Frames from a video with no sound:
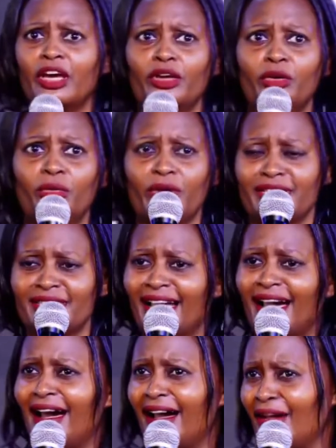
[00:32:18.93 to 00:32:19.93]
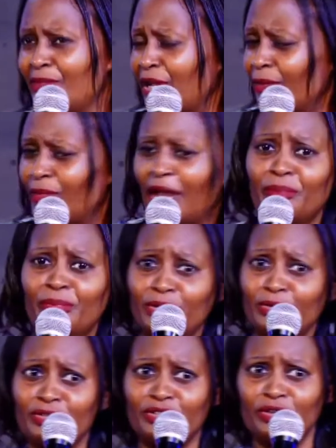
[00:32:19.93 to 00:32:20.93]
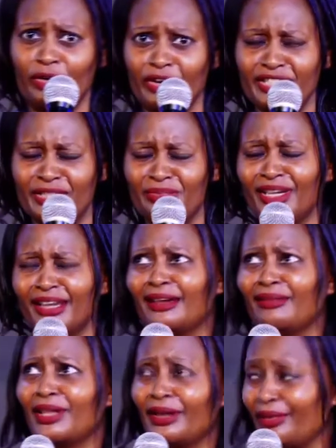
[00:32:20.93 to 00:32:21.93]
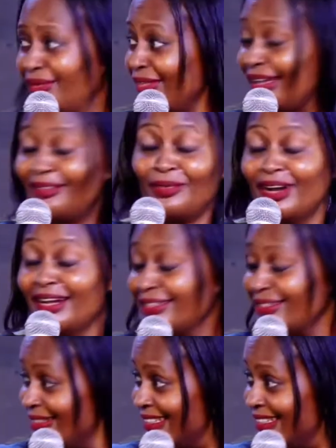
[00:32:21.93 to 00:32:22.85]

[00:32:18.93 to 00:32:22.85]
The US, I used your recipe, and I'm like, what?